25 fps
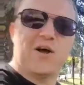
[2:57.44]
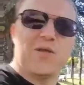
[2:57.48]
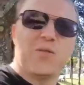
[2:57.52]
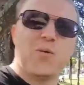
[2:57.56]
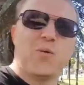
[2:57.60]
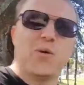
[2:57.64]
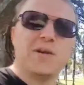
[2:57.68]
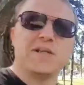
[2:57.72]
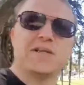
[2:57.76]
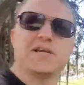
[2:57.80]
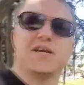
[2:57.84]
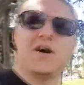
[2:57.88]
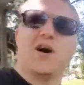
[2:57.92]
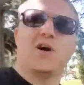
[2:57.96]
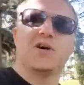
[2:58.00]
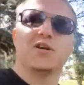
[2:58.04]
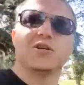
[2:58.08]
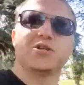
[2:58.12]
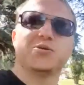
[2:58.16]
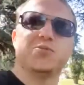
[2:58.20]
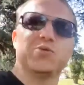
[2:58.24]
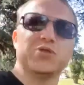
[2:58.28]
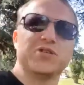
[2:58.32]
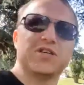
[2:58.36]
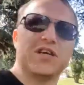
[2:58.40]
the Winter
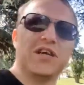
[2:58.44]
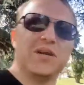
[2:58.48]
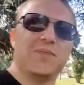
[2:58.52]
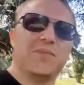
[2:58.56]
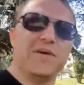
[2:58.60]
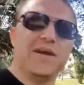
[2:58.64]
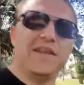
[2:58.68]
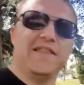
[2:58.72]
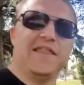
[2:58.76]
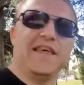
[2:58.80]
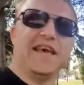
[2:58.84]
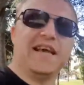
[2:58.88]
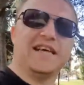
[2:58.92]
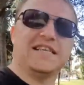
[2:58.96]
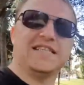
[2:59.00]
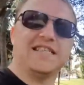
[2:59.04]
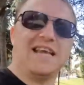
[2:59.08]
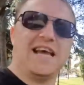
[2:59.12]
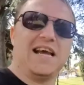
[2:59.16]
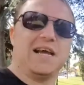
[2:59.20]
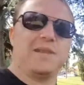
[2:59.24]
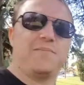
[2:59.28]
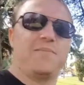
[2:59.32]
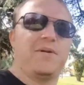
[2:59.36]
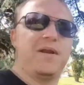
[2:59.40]
Gardens was going to be the
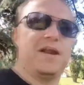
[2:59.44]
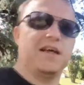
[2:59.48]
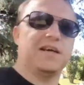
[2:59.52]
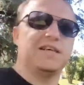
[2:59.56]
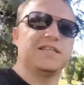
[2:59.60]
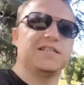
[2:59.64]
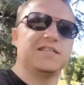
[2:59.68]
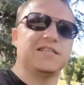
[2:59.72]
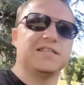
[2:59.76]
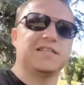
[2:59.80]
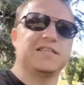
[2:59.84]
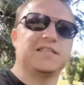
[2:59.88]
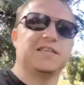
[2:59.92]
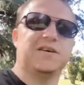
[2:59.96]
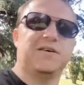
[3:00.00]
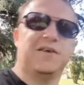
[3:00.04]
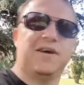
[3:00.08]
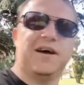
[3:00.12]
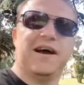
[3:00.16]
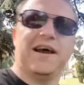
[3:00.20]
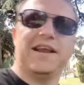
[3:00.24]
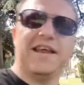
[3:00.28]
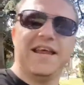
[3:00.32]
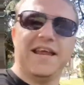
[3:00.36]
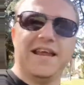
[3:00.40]
exact place to start,
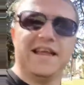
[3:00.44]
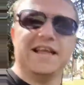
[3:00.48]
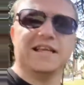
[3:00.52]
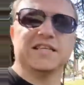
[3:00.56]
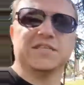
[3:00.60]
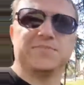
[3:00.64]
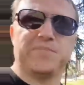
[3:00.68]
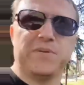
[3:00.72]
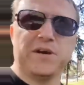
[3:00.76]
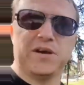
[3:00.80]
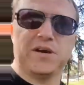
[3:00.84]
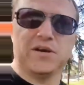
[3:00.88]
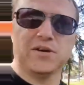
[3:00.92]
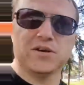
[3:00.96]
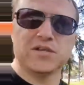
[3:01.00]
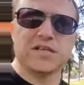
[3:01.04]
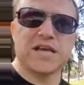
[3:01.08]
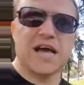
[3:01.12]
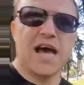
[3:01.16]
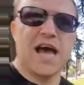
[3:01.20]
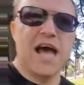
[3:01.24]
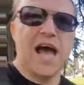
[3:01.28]
and it is, because